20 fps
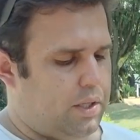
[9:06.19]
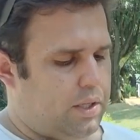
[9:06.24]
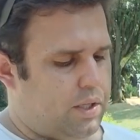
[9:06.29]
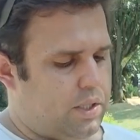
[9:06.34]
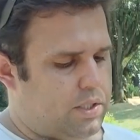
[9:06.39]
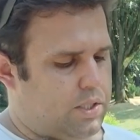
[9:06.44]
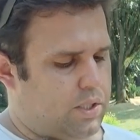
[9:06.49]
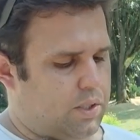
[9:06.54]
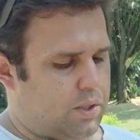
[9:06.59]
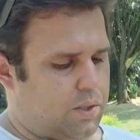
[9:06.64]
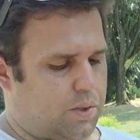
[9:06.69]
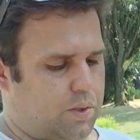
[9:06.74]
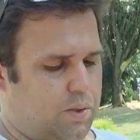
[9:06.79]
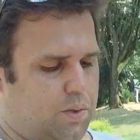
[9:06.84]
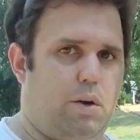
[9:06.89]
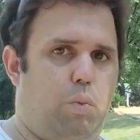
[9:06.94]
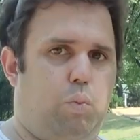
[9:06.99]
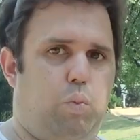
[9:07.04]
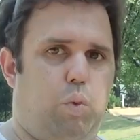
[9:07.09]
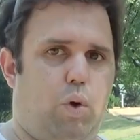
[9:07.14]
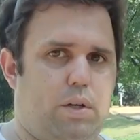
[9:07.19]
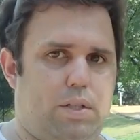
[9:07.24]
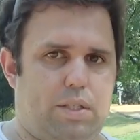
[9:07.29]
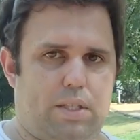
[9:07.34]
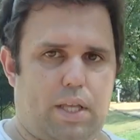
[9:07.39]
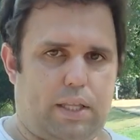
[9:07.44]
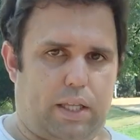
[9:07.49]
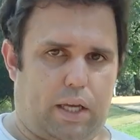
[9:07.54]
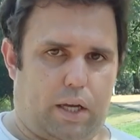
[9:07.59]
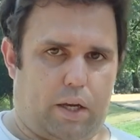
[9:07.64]
I guess the ones
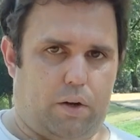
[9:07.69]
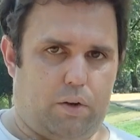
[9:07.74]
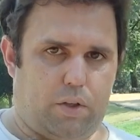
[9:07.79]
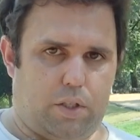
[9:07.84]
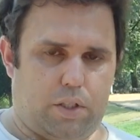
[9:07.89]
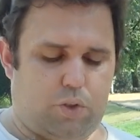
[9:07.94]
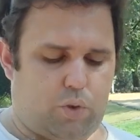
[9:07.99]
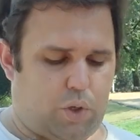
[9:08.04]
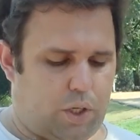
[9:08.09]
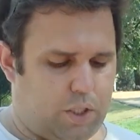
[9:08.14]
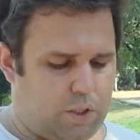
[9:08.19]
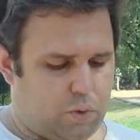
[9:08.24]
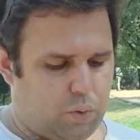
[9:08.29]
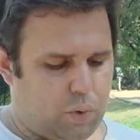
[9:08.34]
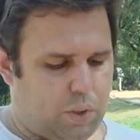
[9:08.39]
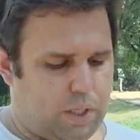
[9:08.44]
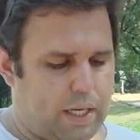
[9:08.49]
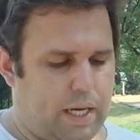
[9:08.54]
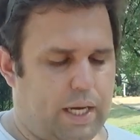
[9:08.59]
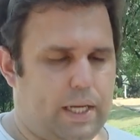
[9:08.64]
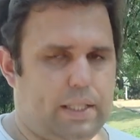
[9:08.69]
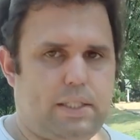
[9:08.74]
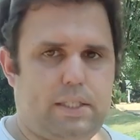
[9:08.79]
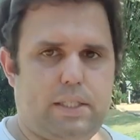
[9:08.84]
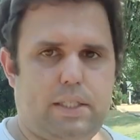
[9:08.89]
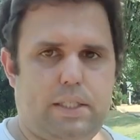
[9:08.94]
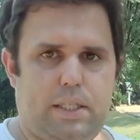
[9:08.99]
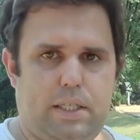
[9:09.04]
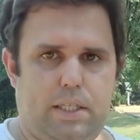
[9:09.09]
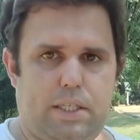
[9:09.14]
that I'm gonna try to get
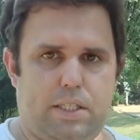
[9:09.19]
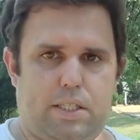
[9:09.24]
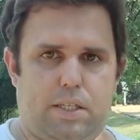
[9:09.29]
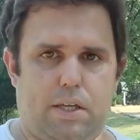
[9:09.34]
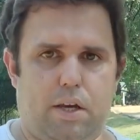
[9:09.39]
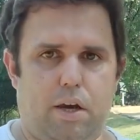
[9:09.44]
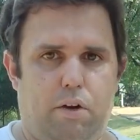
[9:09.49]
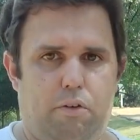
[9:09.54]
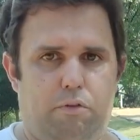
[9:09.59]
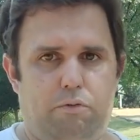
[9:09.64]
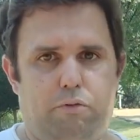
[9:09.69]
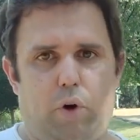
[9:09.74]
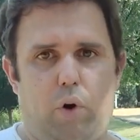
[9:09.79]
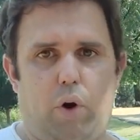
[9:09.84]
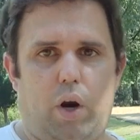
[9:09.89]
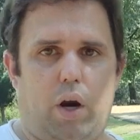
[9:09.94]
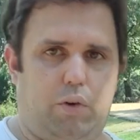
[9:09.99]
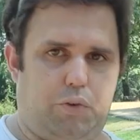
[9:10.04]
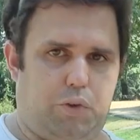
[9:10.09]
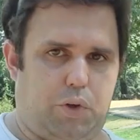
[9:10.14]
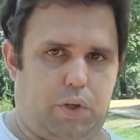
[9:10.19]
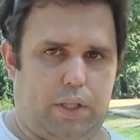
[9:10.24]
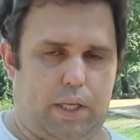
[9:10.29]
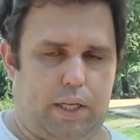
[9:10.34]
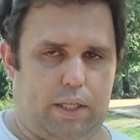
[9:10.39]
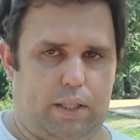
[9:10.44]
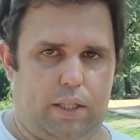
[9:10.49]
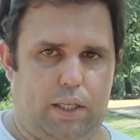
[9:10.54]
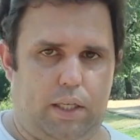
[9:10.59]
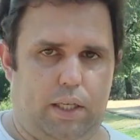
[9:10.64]
is 400
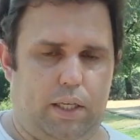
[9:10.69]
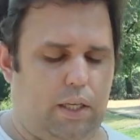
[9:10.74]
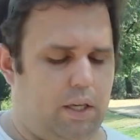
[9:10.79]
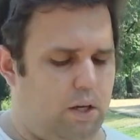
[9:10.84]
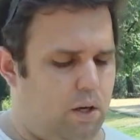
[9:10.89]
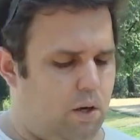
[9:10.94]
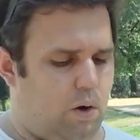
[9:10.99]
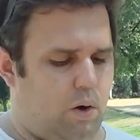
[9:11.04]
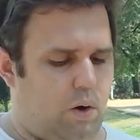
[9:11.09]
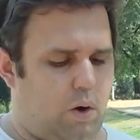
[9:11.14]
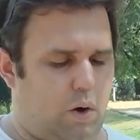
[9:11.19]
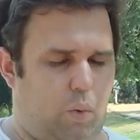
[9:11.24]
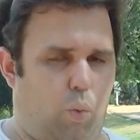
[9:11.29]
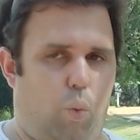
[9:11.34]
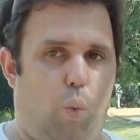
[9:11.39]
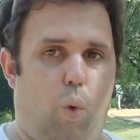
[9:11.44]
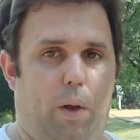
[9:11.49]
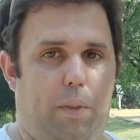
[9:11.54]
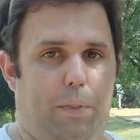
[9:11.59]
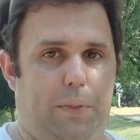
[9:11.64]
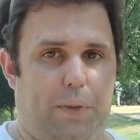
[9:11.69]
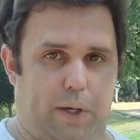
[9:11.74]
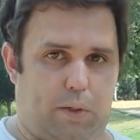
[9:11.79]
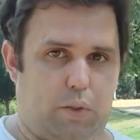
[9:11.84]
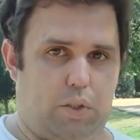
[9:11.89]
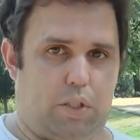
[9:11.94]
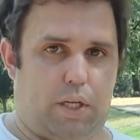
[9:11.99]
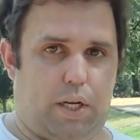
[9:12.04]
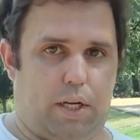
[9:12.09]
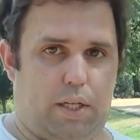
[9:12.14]
ND or
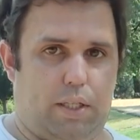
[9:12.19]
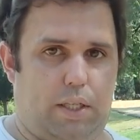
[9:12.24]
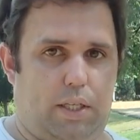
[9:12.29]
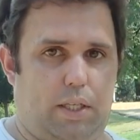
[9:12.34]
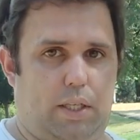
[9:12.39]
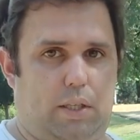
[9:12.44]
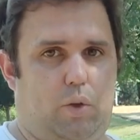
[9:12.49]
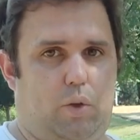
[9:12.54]
1000 ND to